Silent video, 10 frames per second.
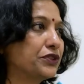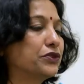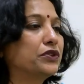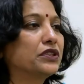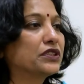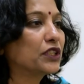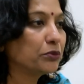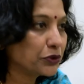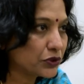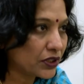students.
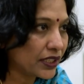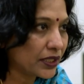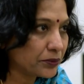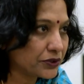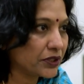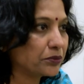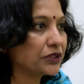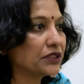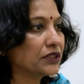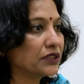Computer labs are
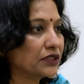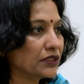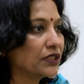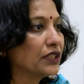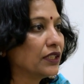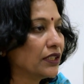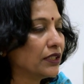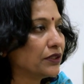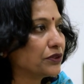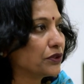present.
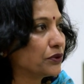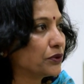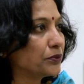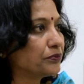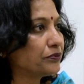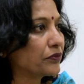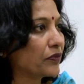So